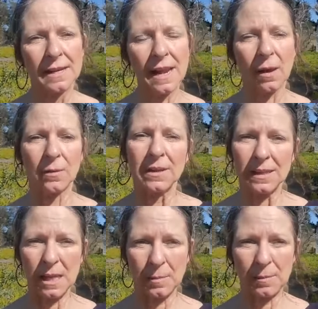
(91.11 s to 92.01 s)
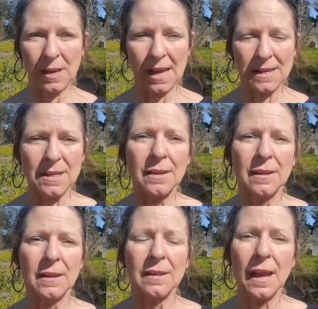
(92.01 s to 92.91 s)
Now, keep in mind,
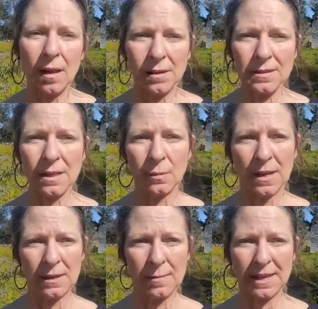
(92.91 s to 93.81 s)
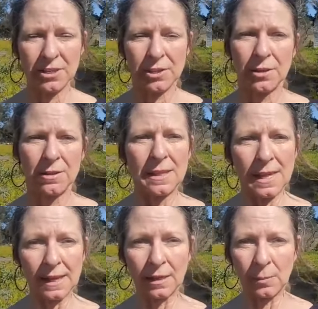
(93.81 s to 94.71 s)
they also wanted to make sure that
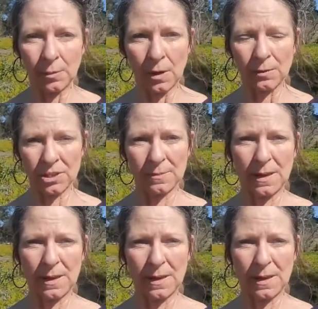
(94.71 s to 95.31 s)
they could approach